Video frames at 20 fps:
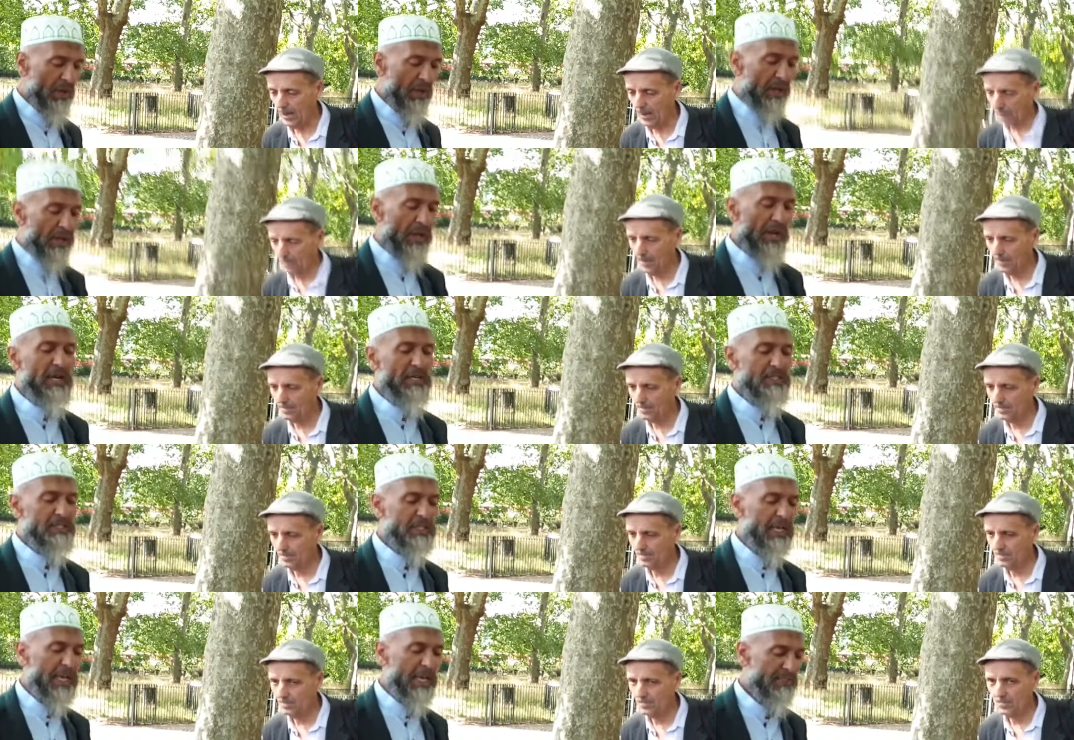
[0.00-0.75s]
Speaker 1: it
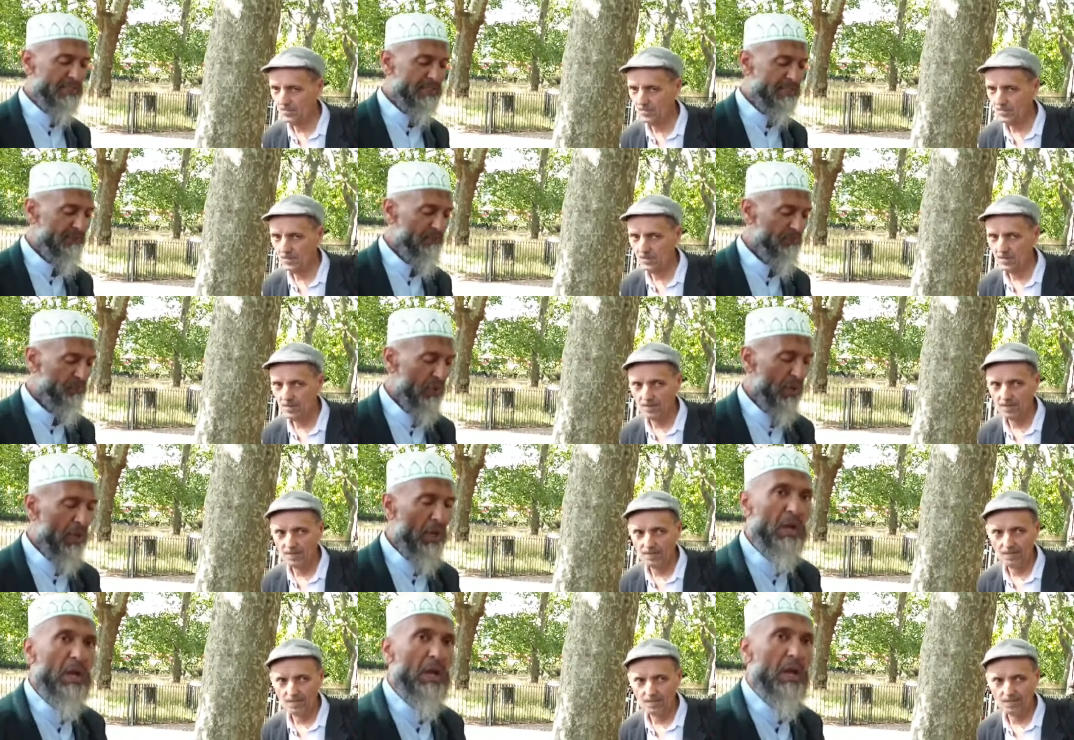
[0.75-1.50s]
says,
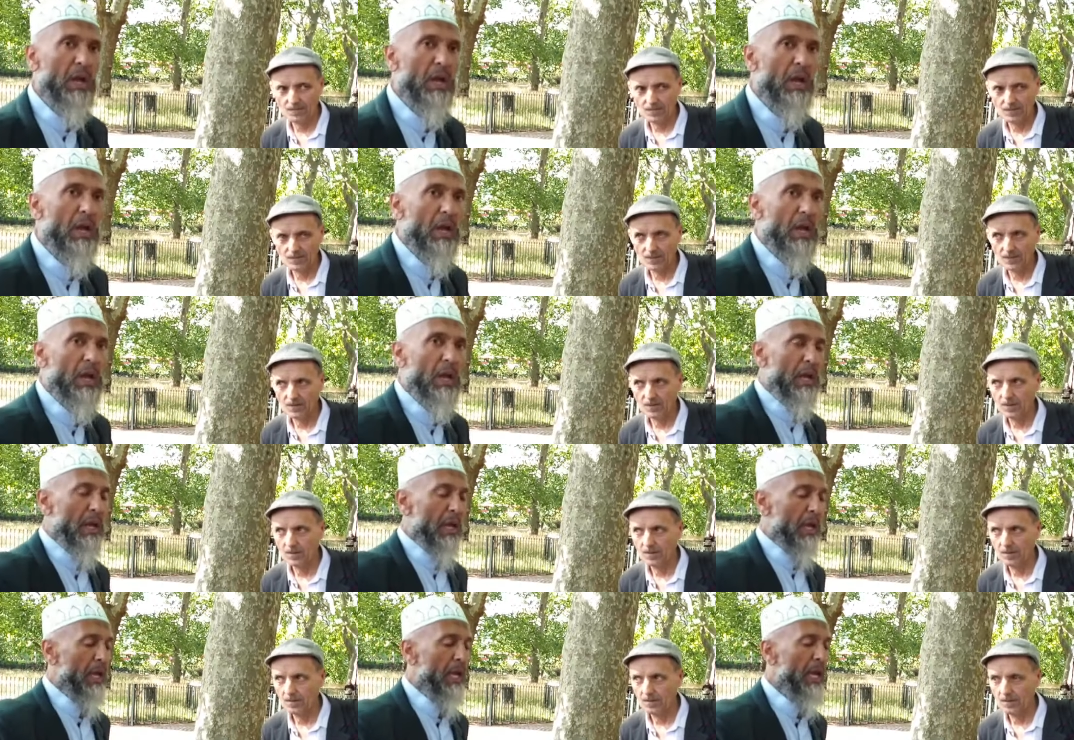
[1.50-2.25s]

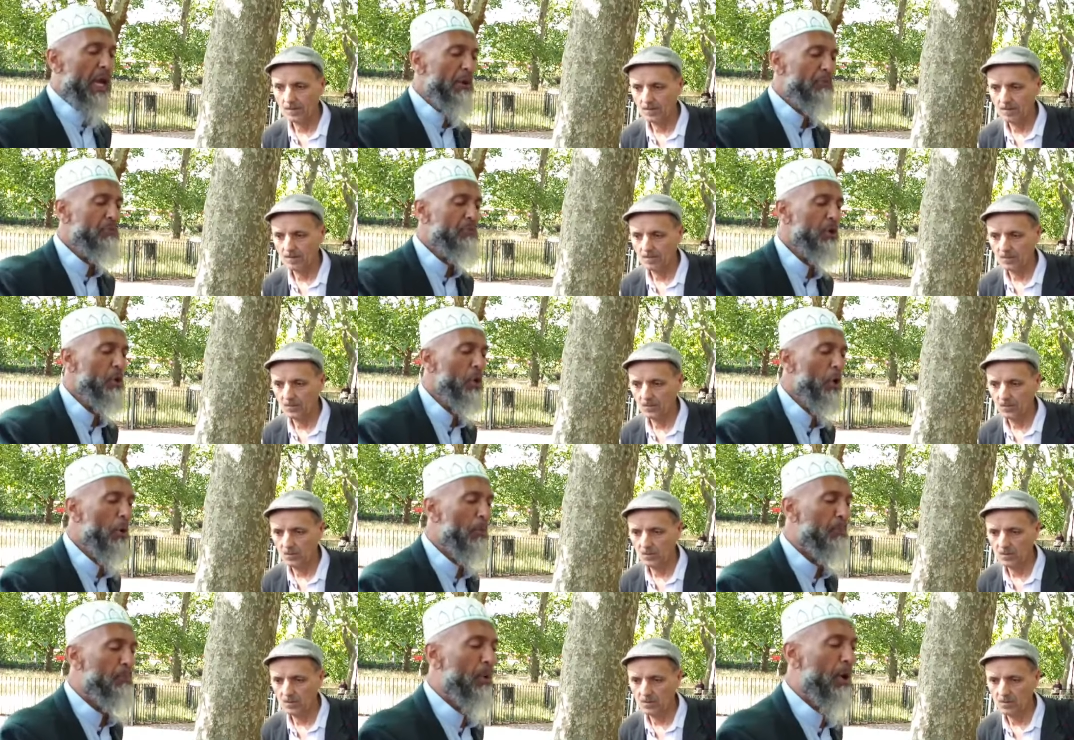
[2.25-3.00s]
"If
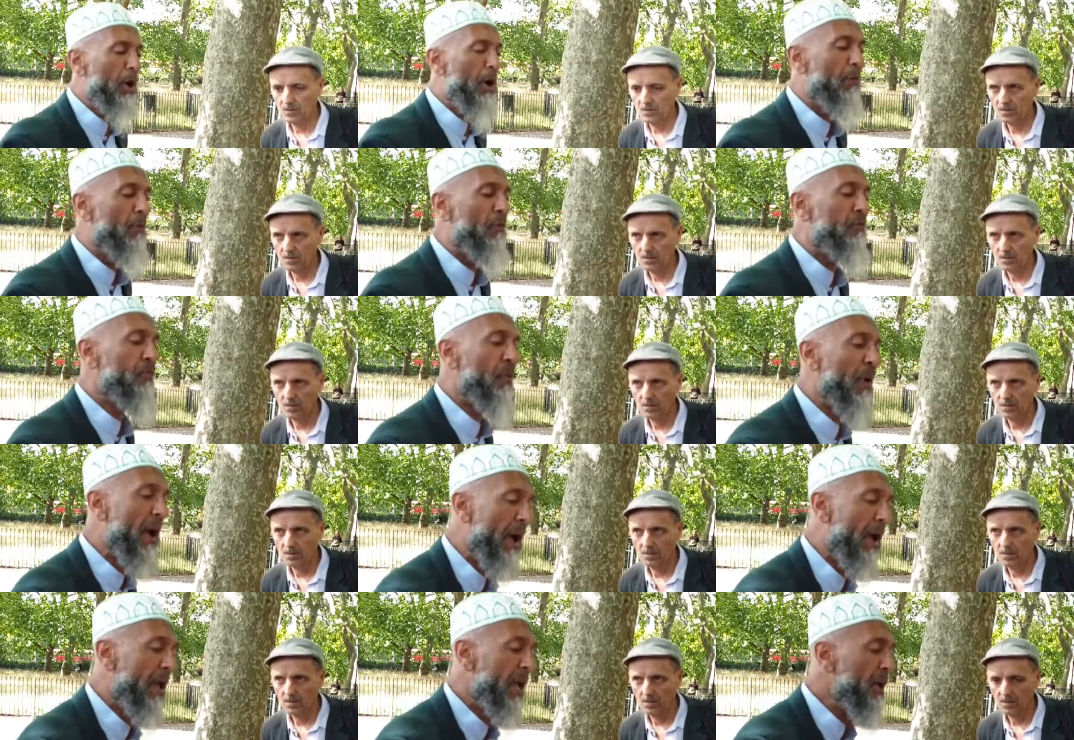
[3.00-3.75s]
you
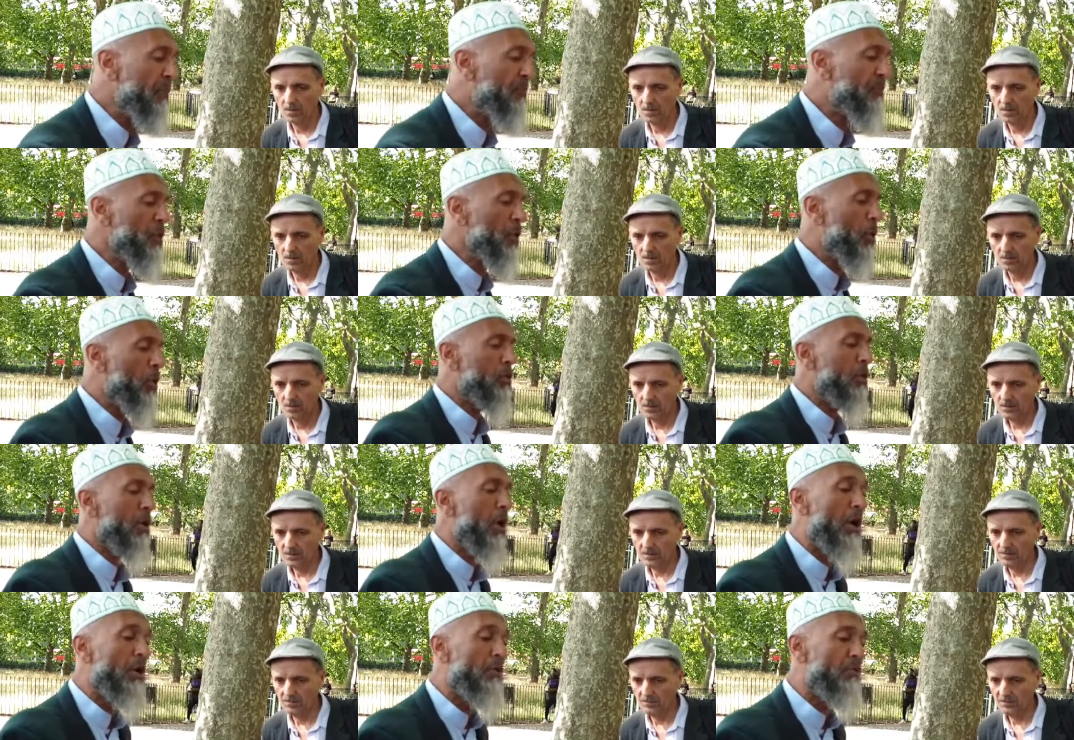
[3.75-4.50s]
profess, if you
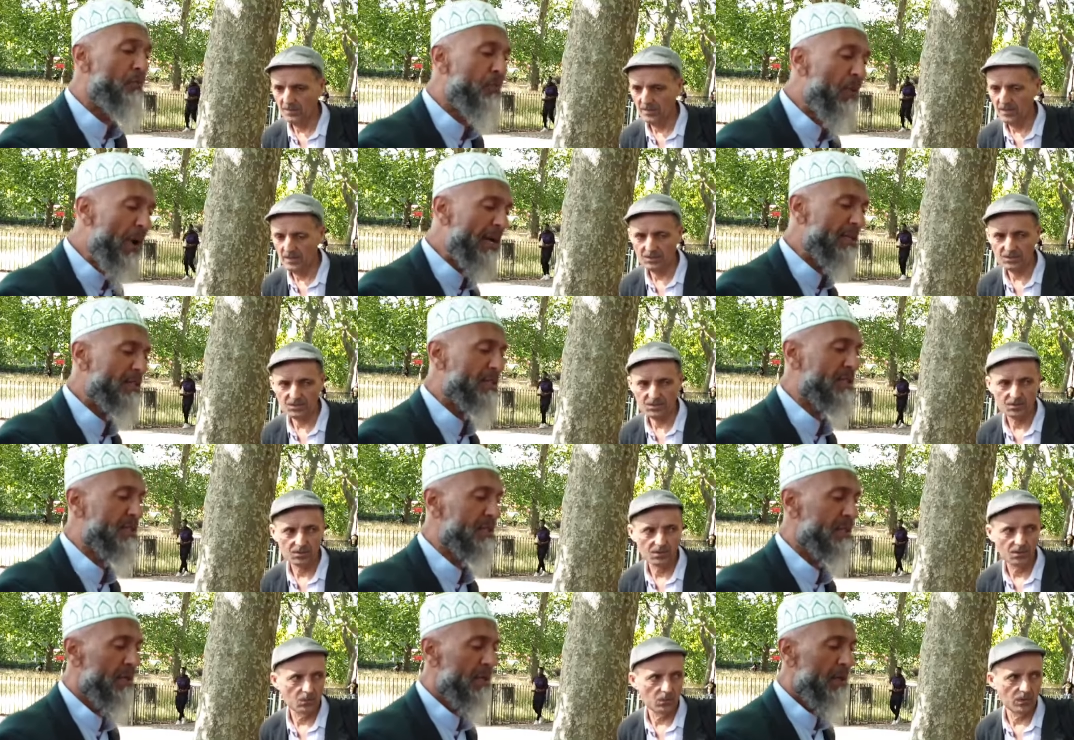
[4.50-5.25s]

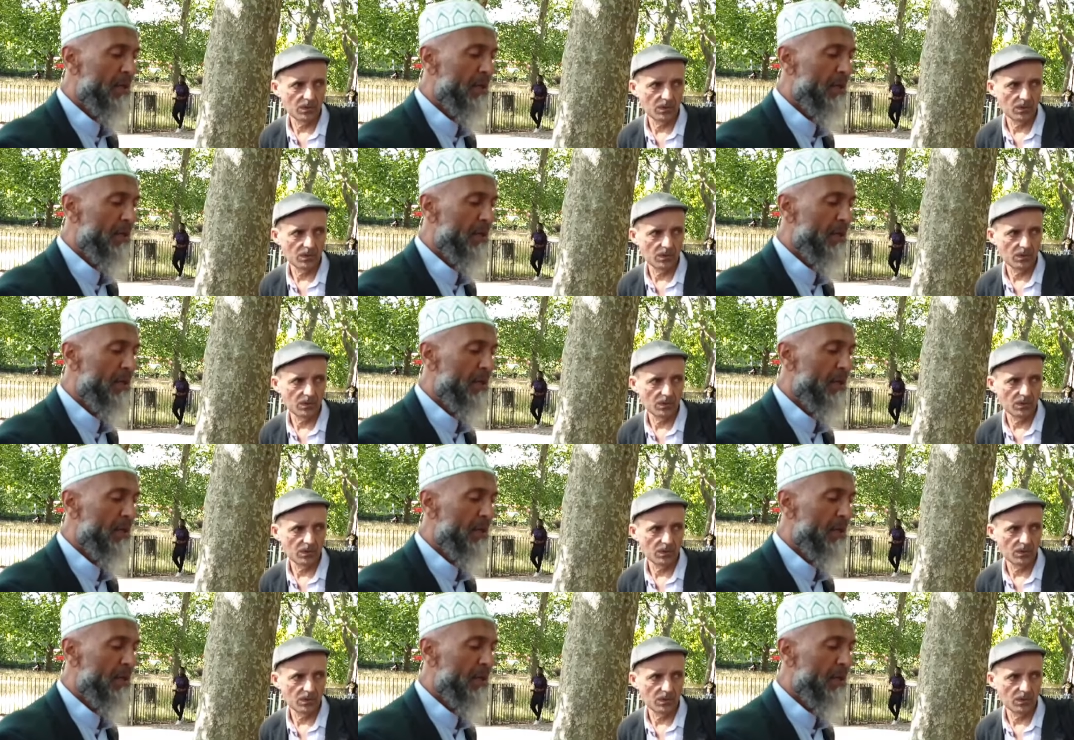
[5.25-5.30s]
confess